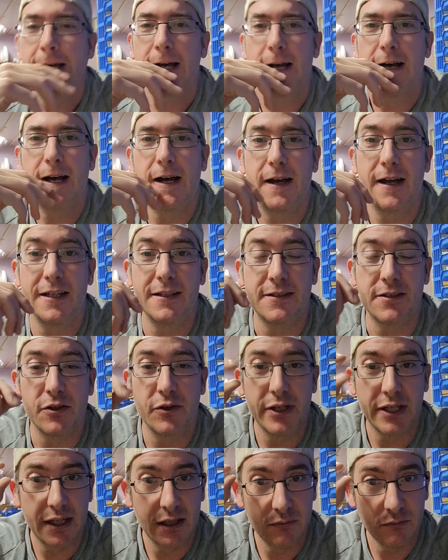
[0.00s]
And so
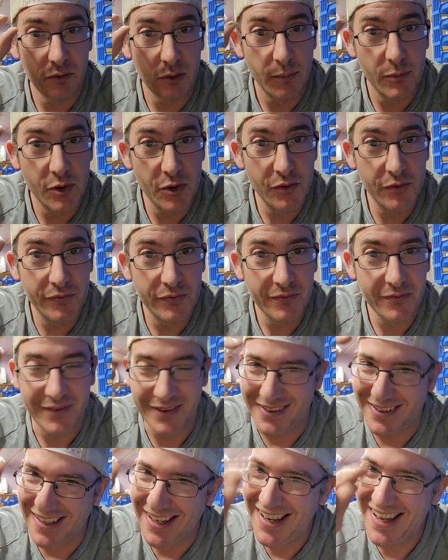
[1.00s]
it can remove,
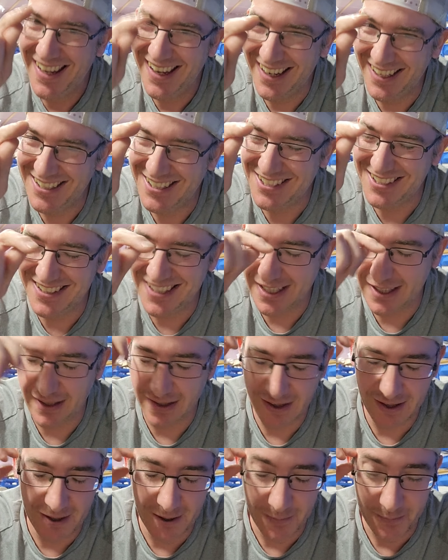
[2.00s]
I just did
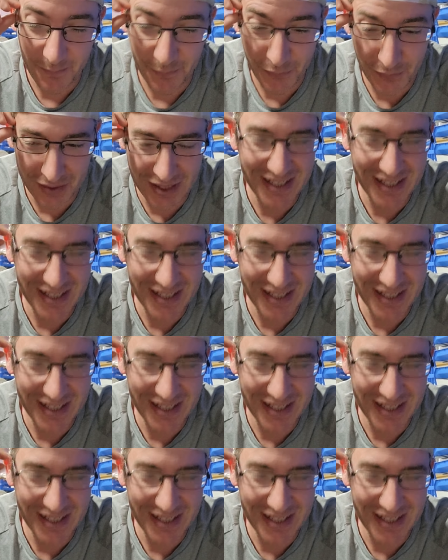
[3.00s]
it.